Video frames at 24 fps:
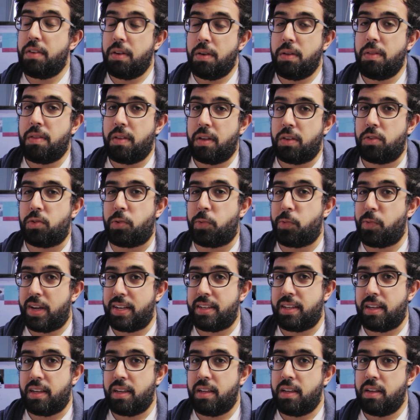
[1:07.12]
two things
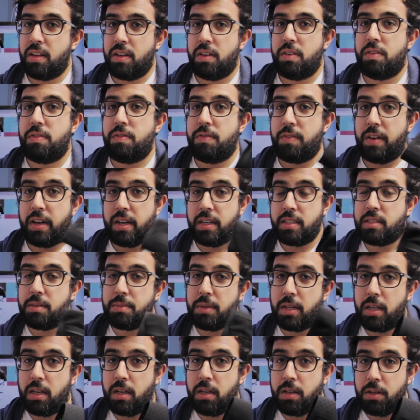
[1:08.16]
already. First, I'm
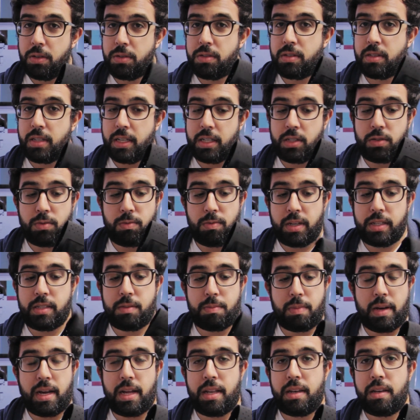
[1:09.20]
going to lose this
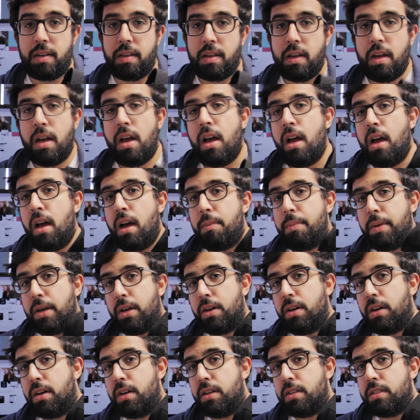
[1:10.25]
wristband
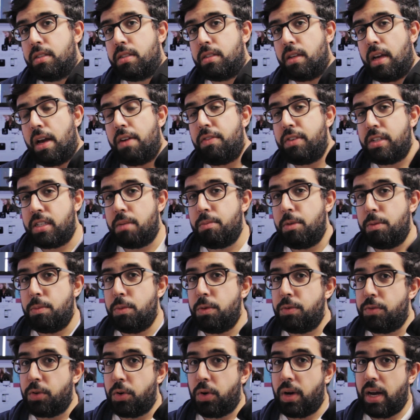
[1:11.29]
because every time you
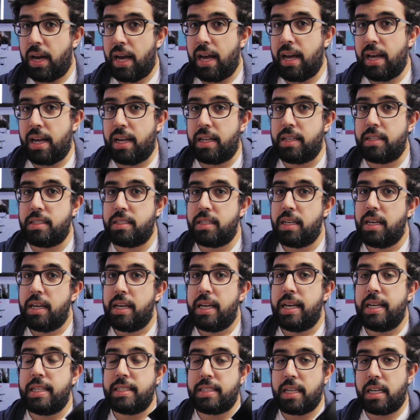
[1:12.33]
move your hand,
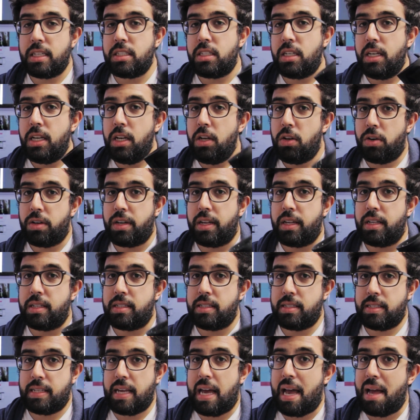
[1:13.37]
it's actually logging
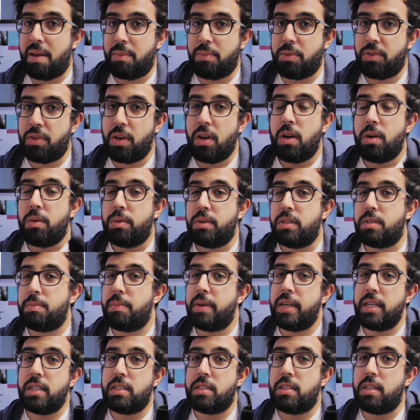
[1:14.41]
steps, which
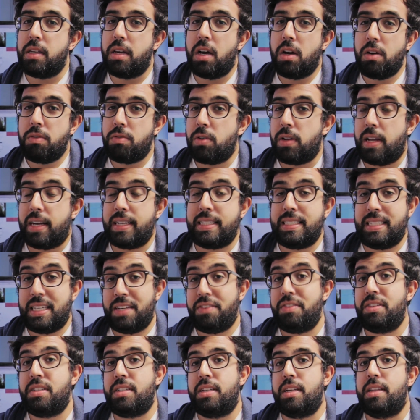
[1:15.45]
makes the overall
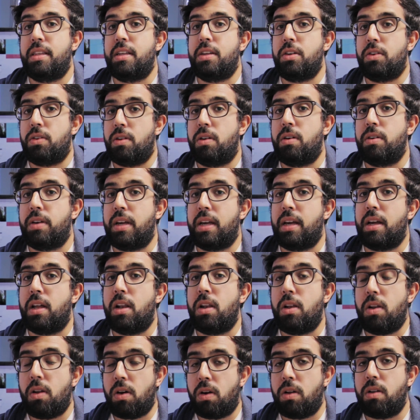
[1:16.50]
activity that you're logging a
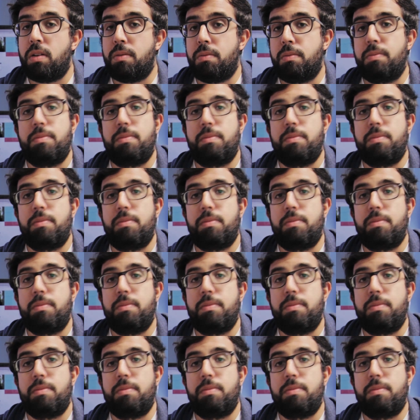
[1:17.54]
lot,